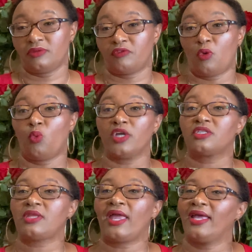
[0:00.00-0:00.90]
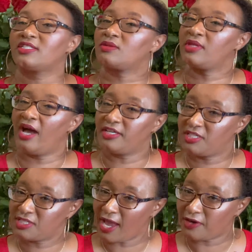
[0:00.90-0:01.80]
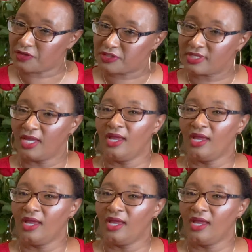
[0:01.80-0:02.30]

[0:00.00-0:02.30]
what we had desires.